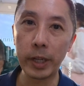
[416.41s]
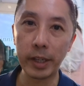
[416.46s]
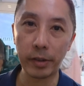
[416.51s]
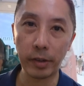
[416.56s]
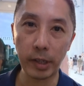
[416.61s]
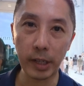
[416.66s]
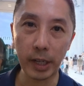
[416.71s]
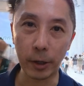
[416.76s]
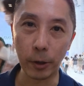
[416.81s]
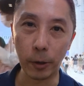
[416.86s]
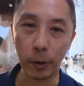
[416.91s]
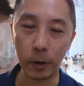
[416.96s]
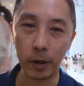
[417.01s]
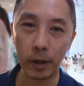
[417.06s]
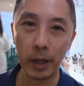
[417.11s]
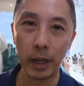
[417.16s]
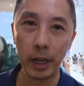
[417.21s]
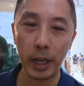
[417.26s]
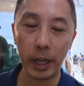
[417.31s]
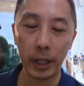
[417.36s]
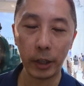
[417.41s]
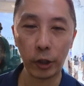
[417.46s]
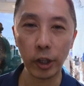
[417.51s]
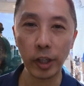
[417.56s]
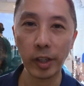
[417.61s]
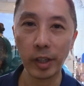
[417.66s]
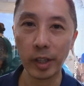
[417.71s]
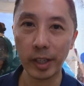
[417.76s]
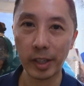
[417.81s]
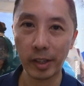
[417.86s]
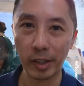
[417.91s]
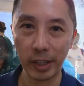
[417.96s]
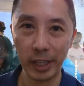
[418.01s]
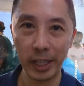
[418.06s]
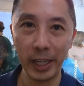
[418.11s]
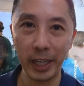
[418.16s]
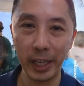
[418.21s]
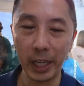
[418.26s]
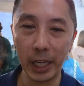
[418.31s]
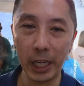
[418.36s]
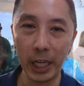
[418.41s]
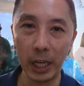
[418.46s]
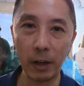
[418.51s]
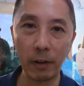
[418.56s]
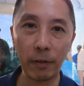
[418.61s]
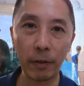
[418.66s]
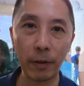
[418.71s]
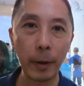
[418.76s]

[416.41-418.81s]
signal just to see if